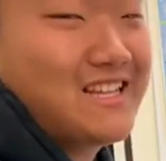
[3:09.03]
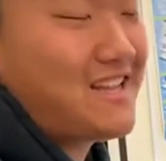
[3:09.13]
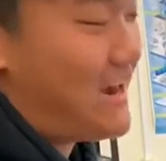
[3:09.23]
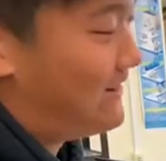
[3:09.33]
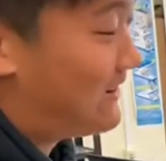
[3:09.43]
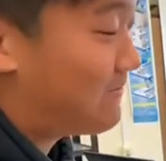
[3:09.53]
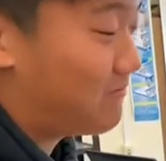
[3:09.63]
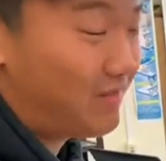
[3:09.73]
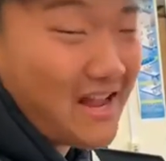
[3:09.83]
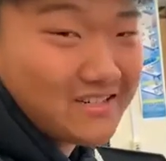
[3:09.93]
I learned
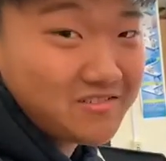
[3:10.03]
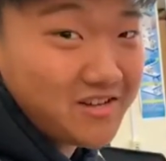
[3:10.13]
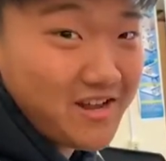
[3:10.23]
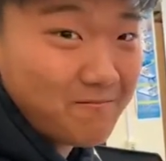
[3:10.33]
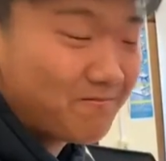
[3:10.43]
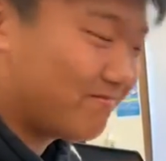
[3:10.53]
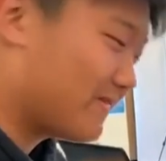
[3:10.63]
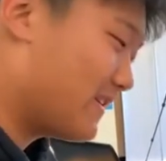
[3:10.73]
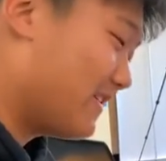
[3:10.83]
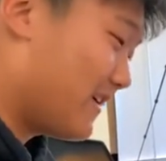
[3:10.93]
from last time.
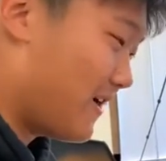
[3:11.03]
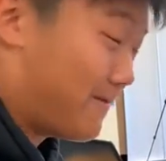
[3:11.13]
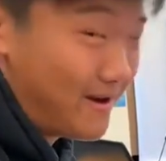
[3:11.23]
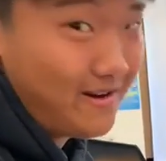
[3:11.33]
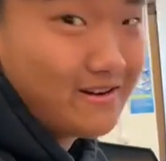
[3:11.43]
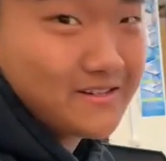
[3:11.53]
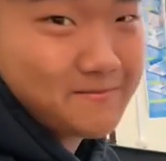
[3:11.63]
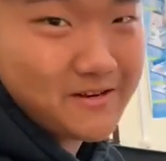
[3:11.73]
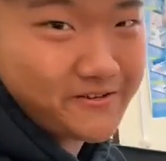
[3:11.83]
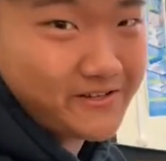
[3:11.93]

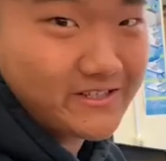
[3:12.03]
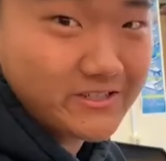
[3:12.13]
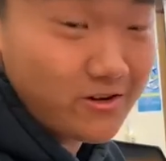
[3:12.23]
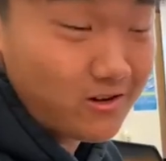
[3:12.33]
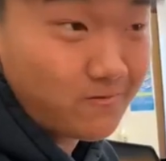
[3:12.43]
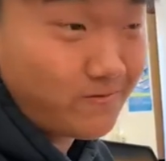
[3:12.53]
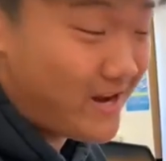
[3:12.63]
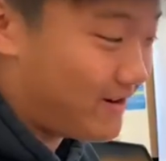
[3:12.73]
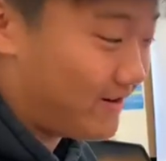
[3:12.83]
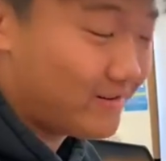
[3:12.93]
Especially because Darth
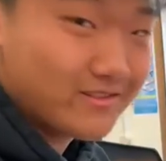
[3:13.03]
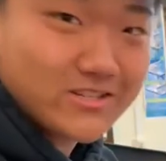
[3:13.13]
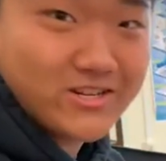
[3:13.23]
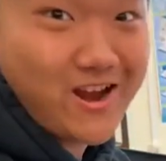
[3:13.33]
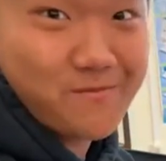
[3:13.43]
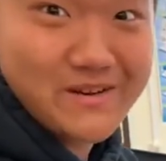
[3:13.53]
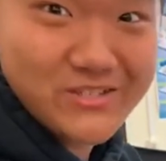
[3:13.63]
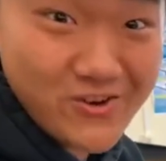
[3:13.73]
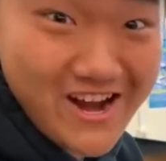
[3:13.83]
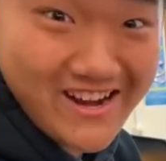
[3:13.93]
Vader scared me
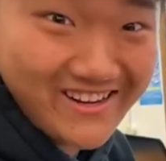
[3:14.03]
straight.